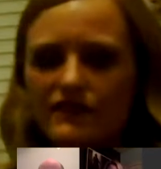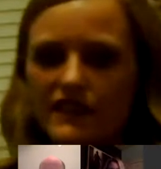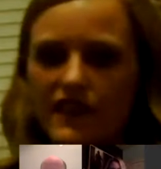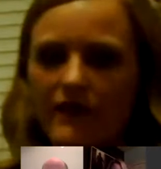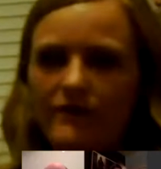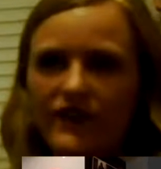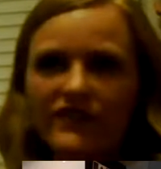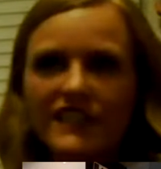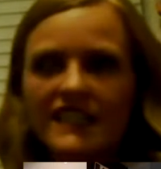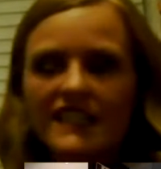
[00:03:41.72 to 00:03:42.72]

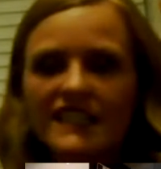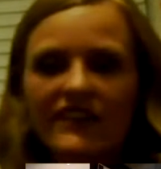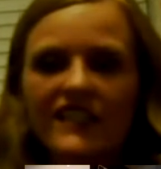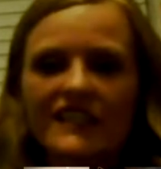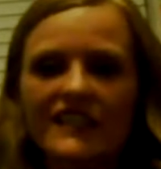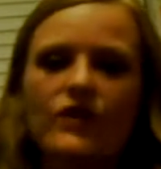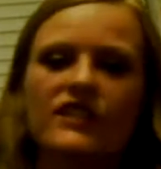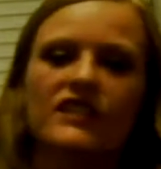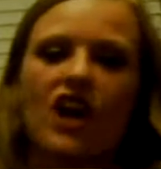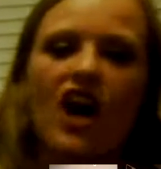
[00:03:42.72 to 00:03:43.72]
50 to
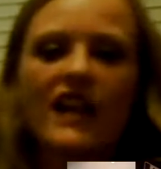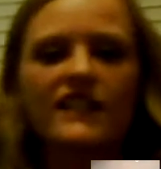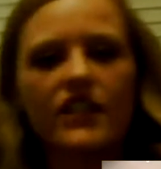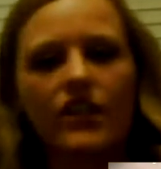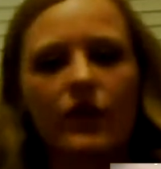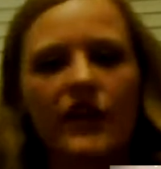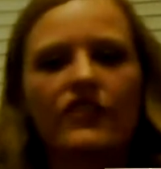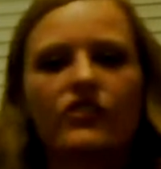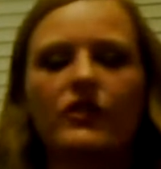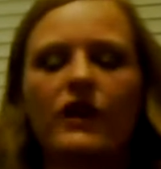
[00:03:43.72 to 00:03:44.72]
70,000 thoughts that are
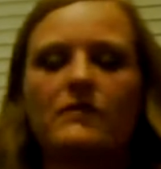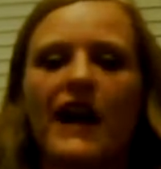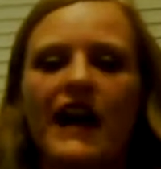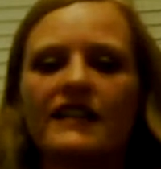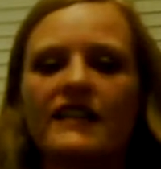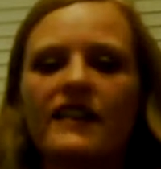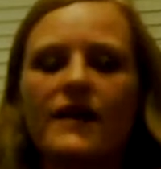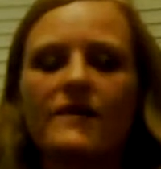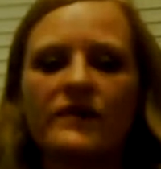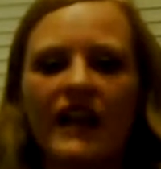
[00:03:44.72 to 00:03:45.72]
going through our mind,
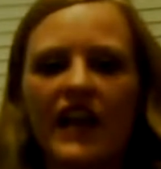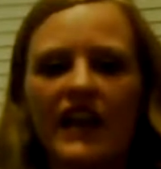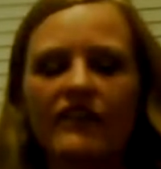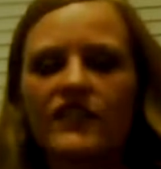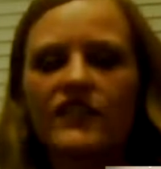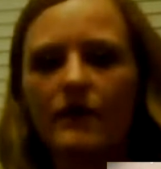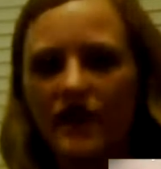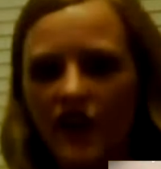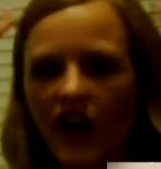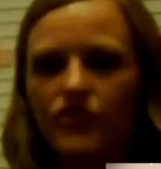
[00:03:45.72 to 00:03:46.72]
and every time a
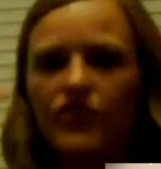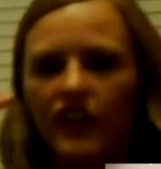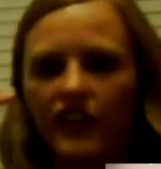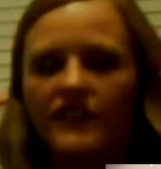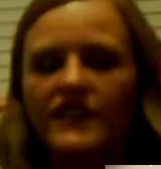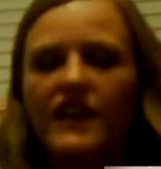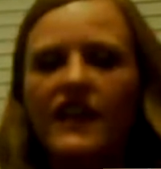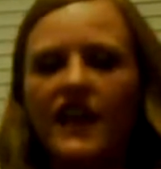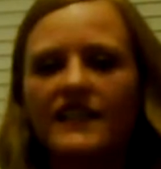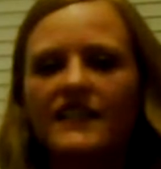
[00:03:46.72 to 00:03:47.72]
thought triggers,
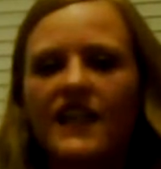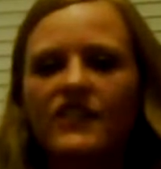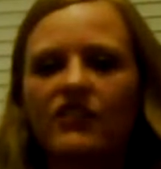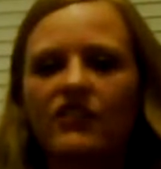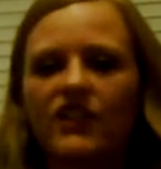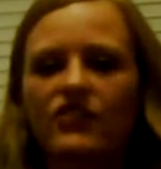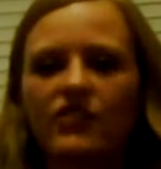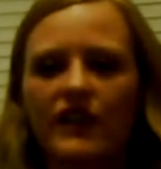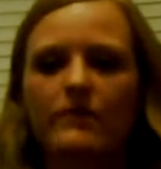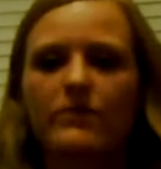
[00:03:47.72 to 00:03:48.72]
it sends an
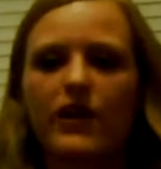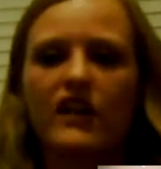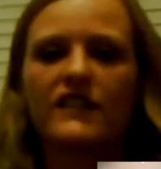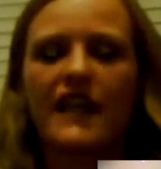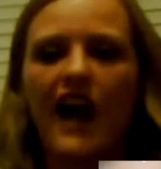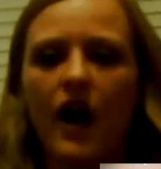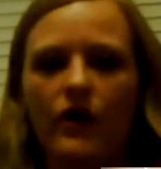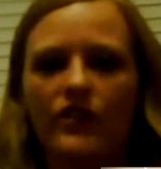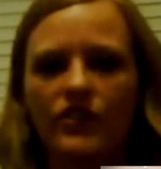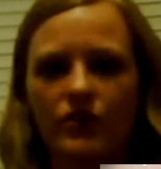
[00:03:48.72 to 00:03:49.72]
electrical impulse
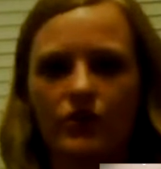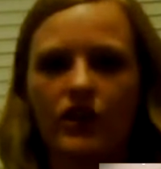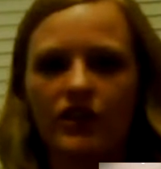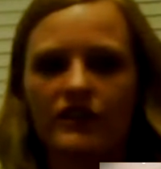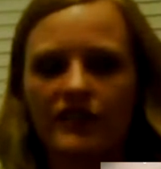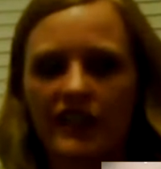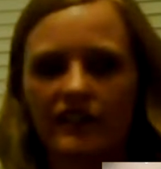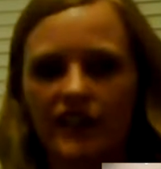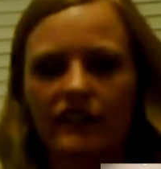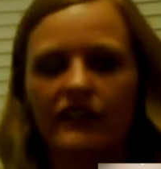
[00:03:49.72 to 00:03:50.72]
out into the world. Like
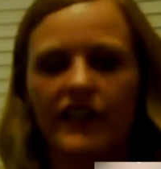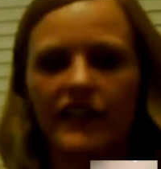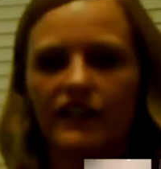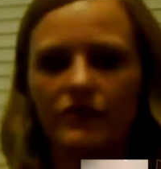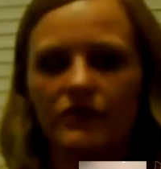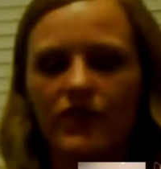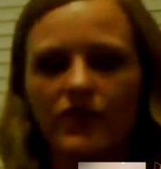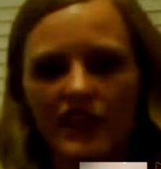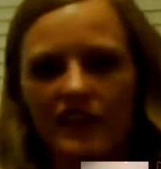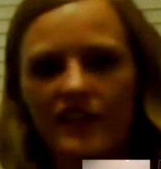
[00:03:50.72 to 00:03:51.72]
literally, you
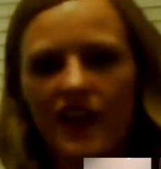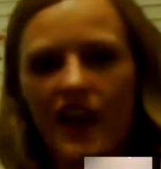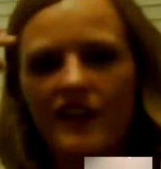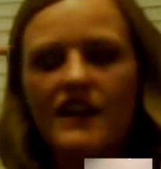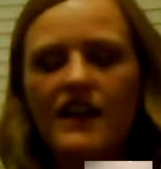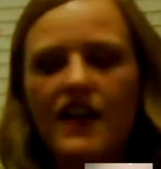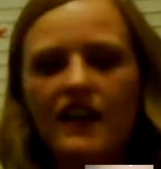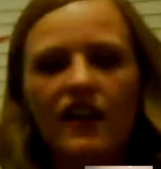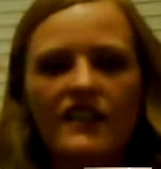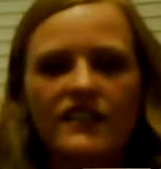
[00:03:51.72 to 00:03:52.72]
think a thought,
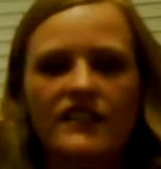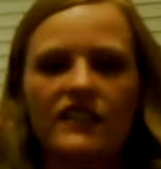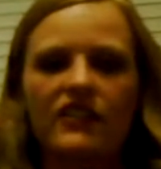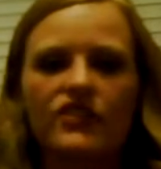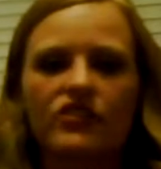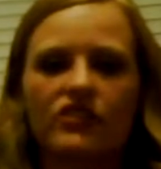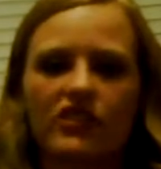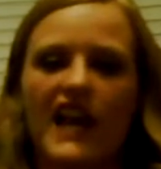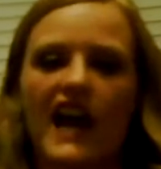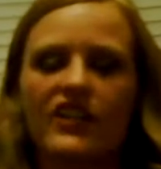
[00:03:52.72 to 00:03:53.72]
it causes an electrical
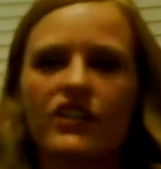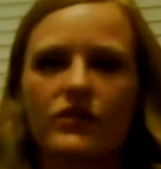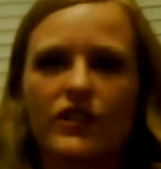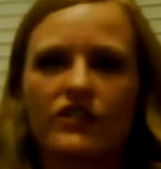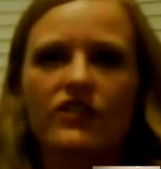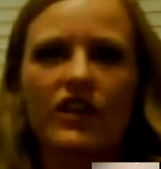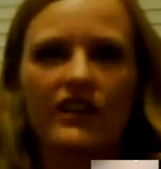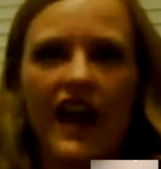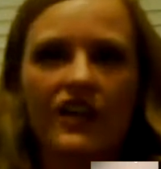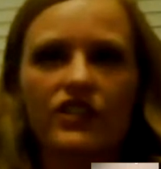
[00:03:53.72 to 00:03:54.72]
reaction, which is called
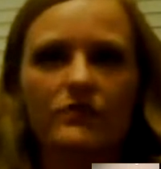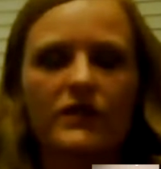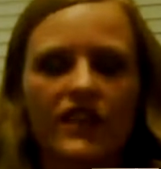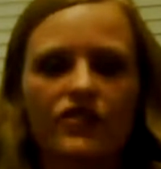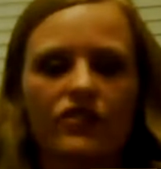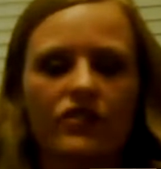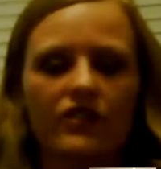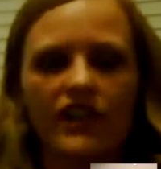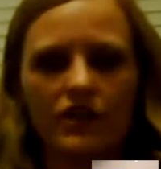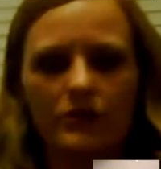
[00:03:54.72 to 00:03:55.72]
an action potential
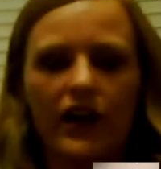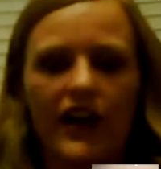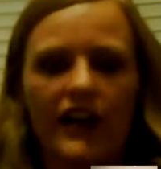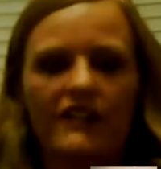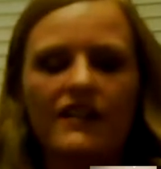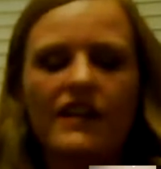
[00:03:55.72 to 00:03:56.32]
in your brain,